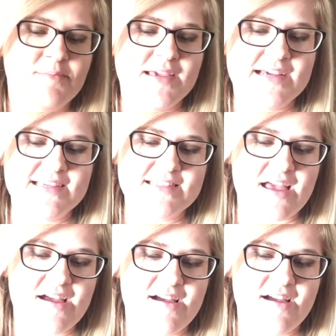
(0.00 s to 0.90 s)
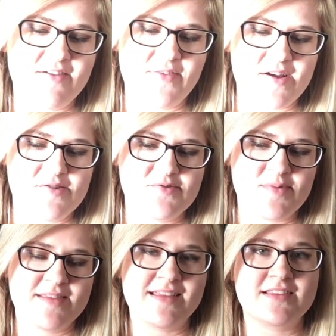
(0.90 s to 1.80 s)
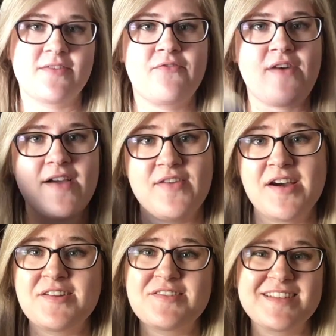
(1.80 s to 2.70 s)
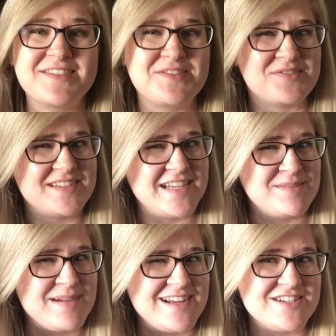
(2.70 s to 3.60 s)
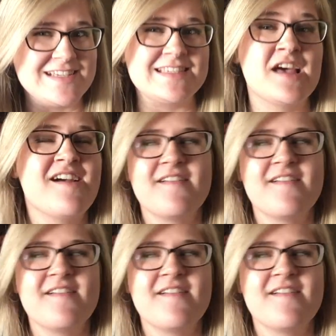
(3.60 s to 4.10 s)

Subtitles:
because I found one that's 513 pages.